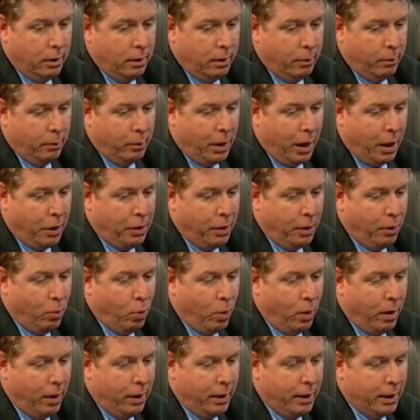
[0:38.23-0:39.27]
but I think
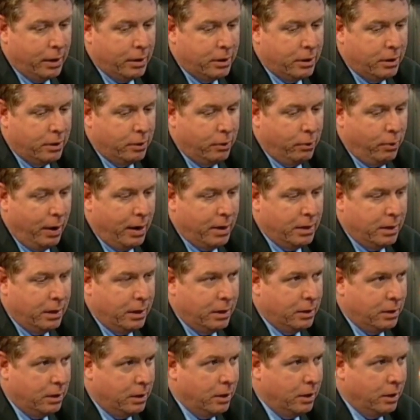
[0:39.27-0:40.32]
where it gets crazy
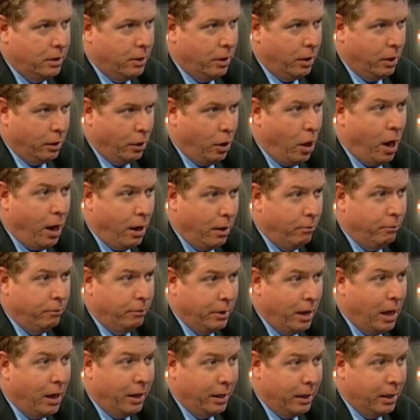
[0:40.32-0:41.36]
is the, a lot
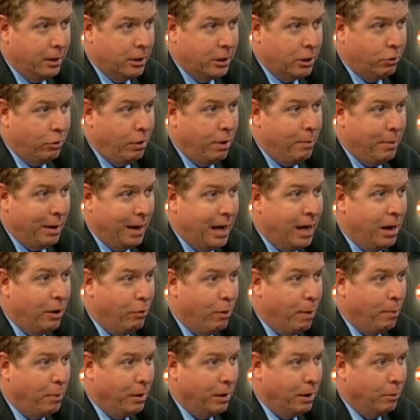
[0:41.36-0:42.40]
of yelling and screaming,
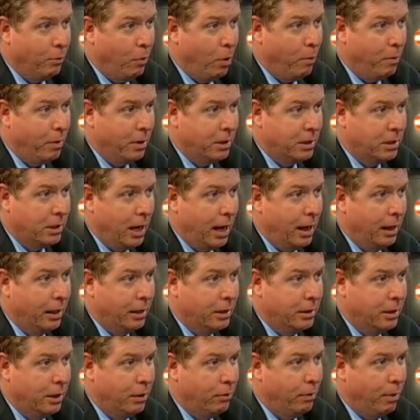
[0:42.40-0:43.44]
interrupting the moment of
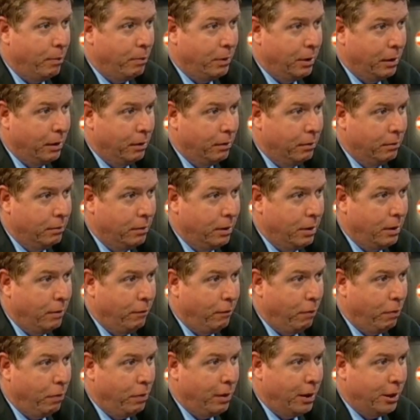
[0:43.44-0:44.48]
silence, interrupting the
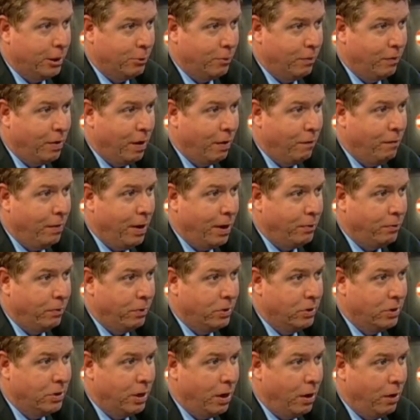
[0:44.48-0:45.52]
different things. We've got
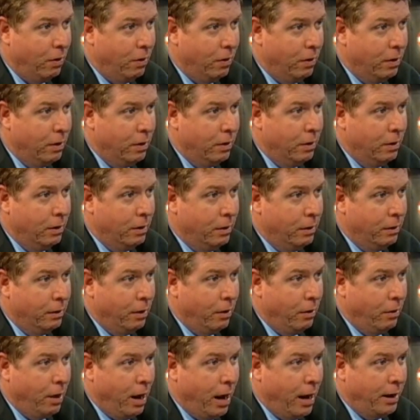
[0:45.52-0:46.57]
veterans there
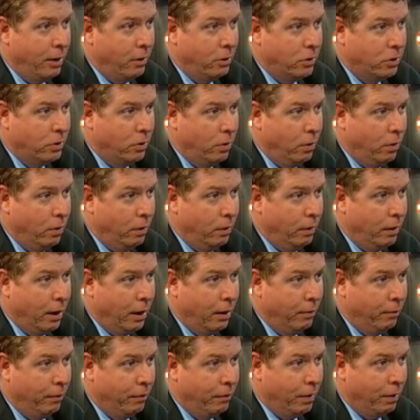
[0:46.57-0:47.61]
that are 90 years old,
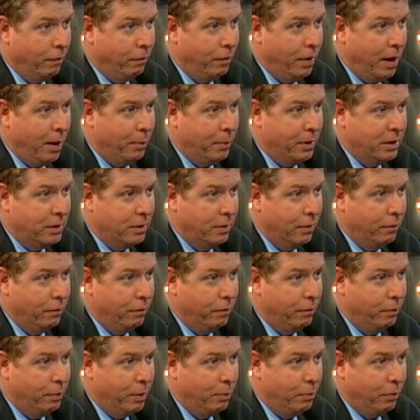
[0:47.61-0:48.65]
and we've got families
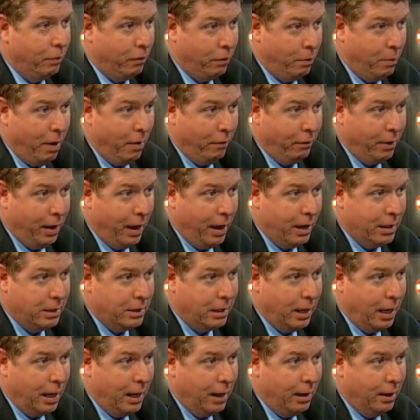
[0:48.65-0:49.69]
of people from
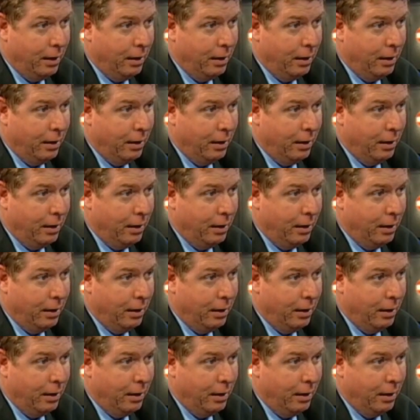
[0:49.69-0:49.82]
Afghanistan